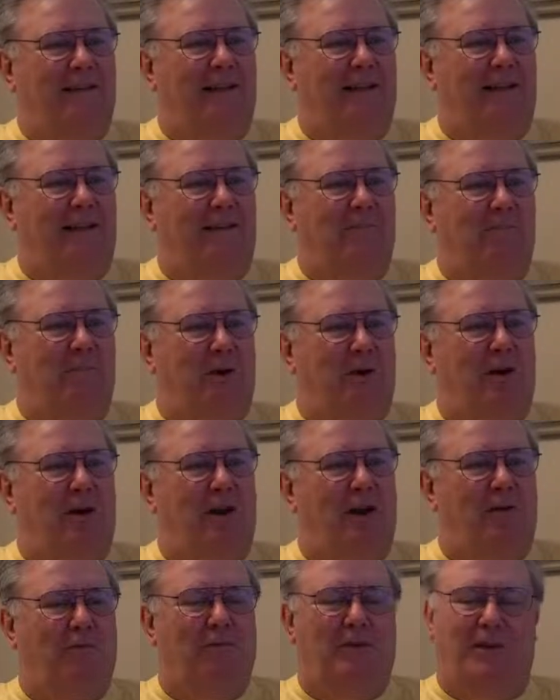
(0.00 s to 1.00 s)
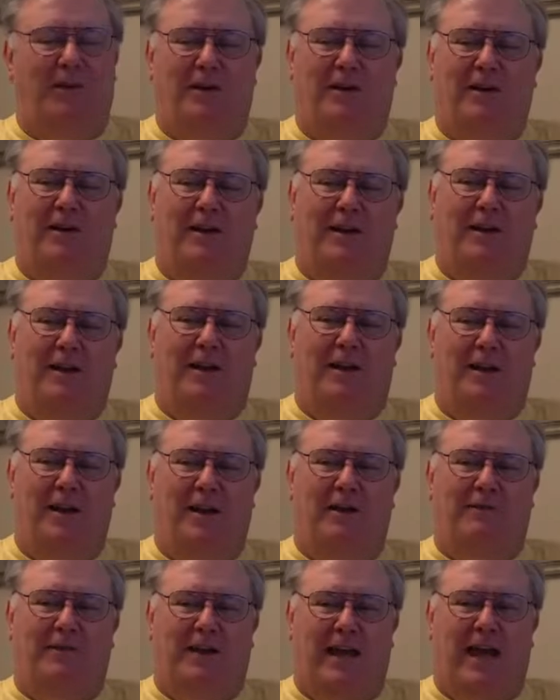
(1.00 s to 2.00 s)
burning off
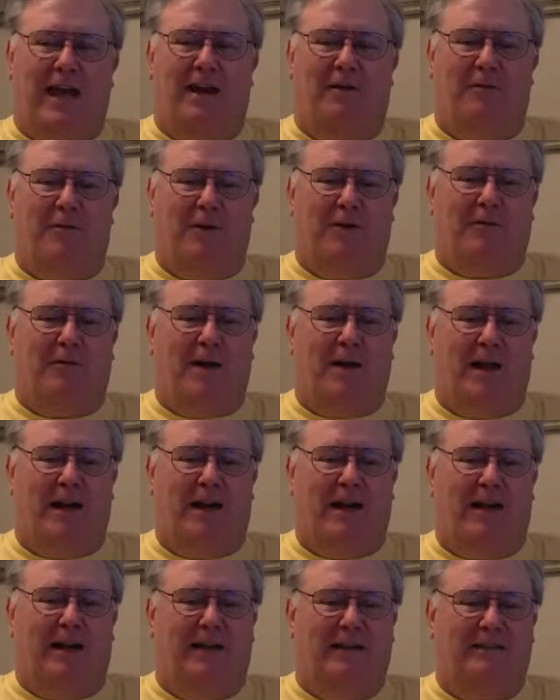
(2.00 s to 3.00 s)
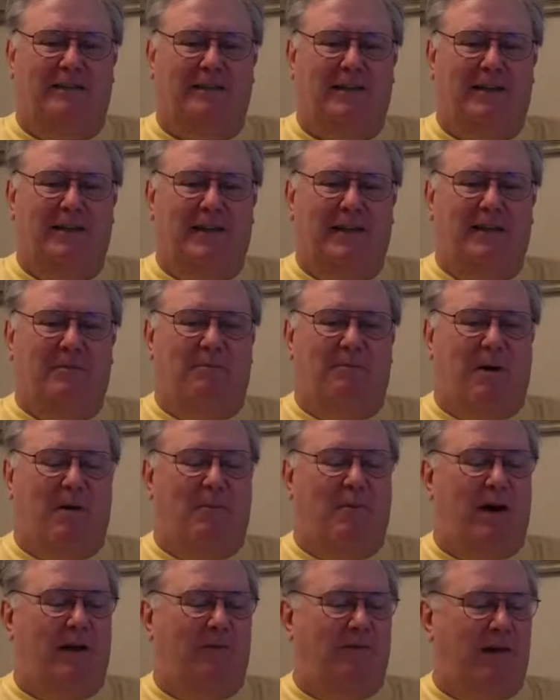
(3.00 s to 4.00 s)
enough calories right now. My
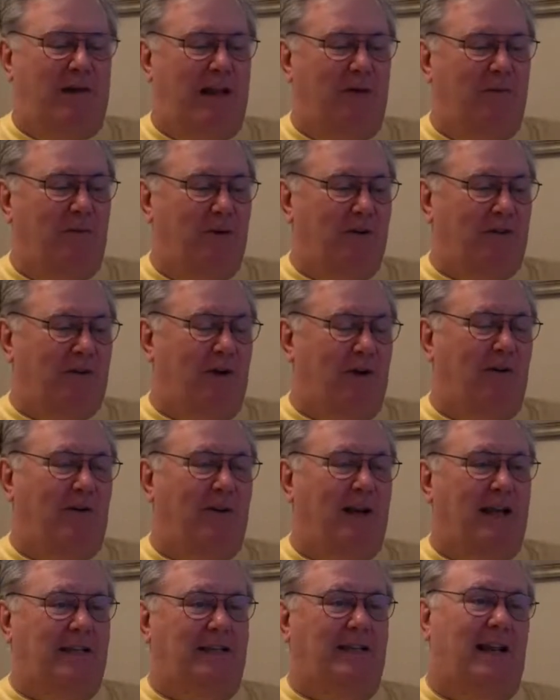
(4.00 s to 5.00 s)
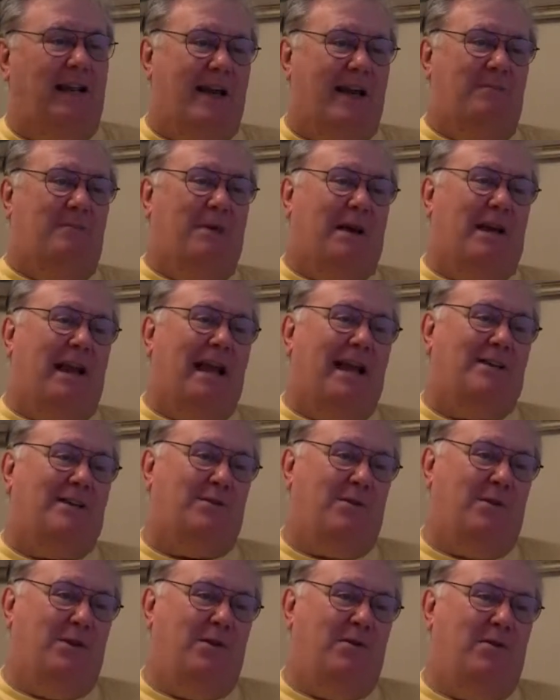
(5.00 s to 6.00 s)
wife and I were just talking. I said, I got my class
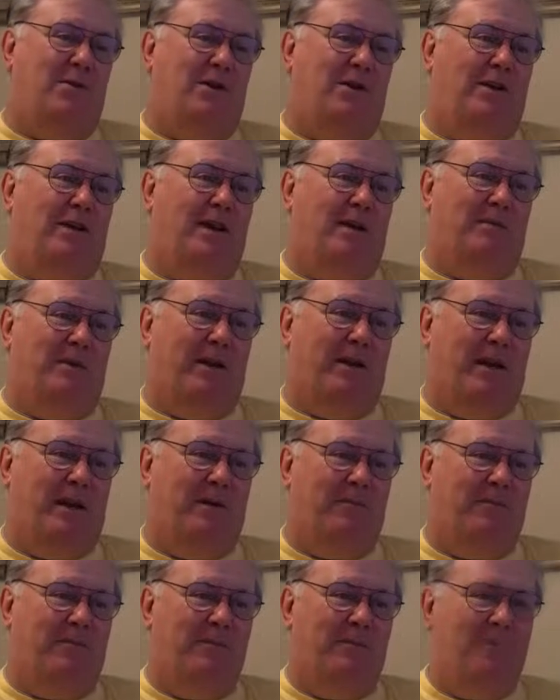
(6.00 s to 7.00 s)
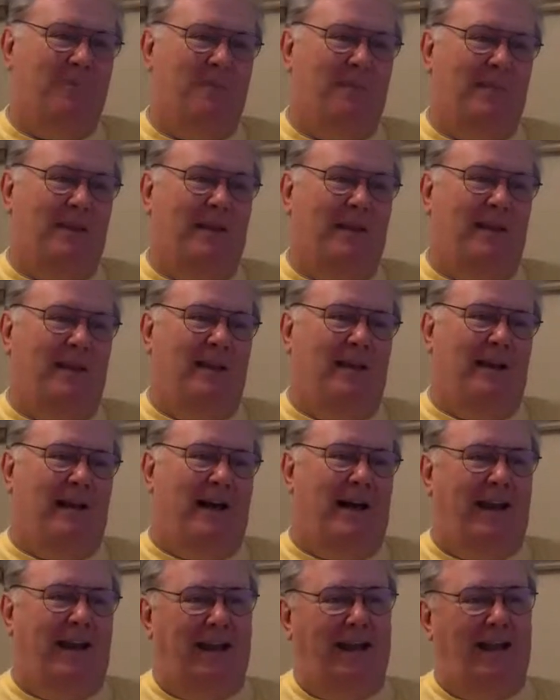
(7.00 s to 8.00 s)
reunion coming up.
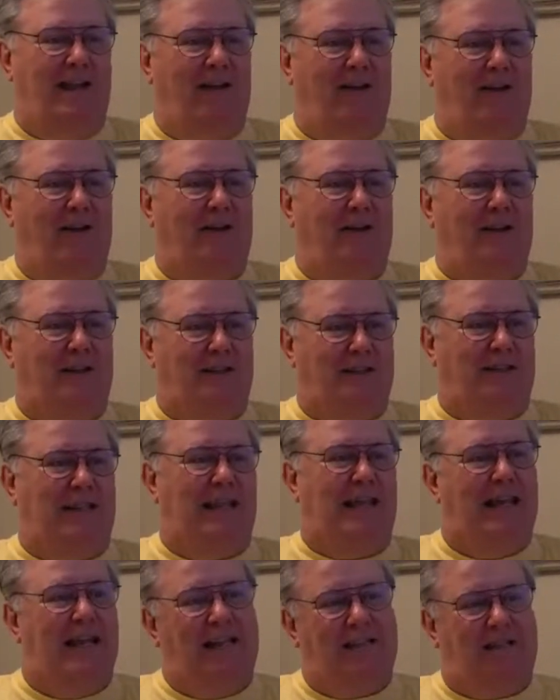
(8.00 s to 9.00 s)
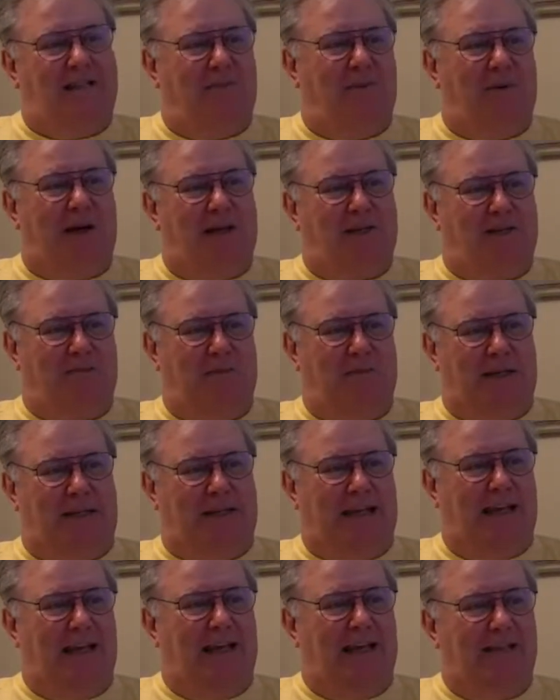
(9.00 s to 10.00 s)
I need to look as thin as I possibly
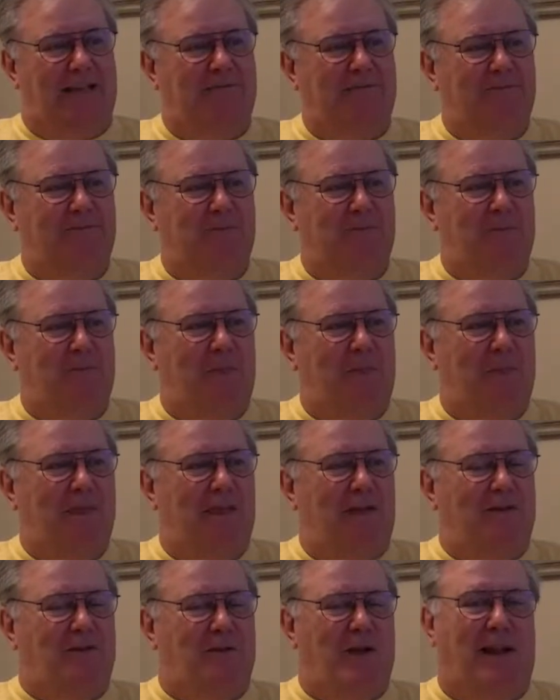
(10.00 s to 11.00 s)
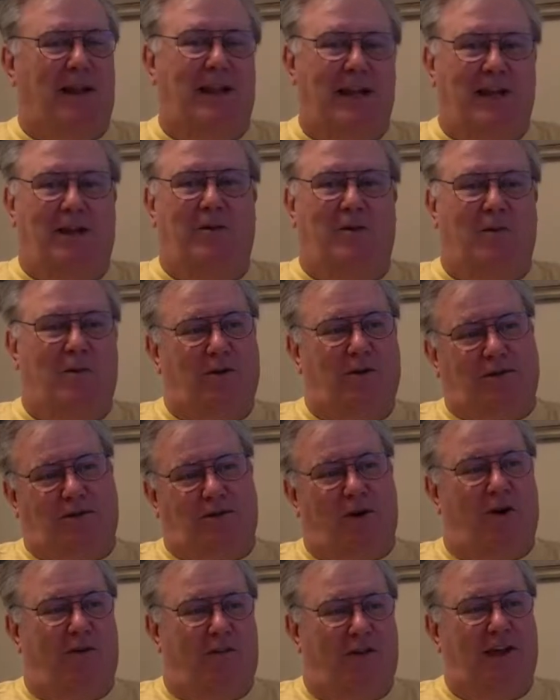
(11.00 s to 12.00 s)
can. So I need to go on a
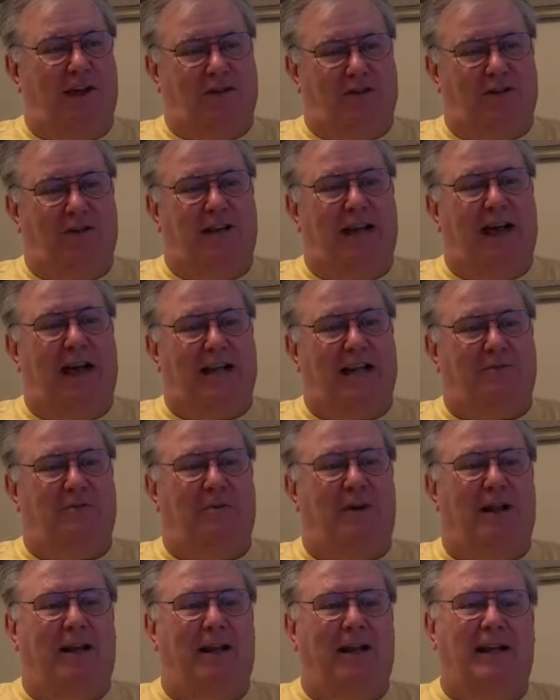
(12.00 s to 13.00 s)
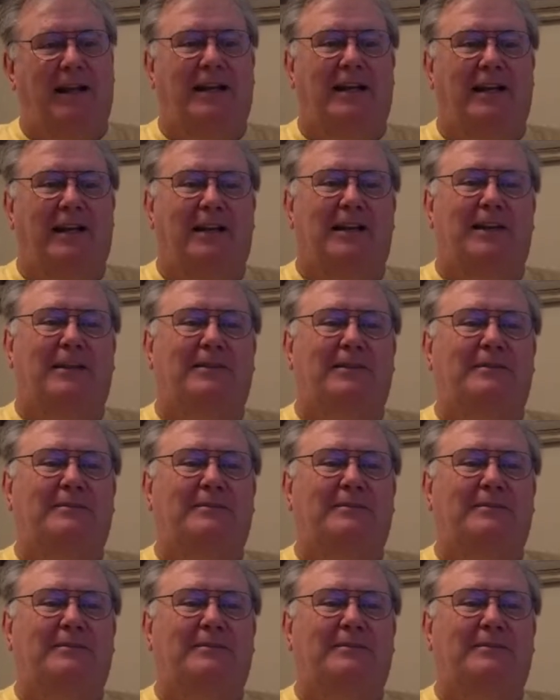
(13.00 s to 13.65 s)
starvation diet. Is what I need to do.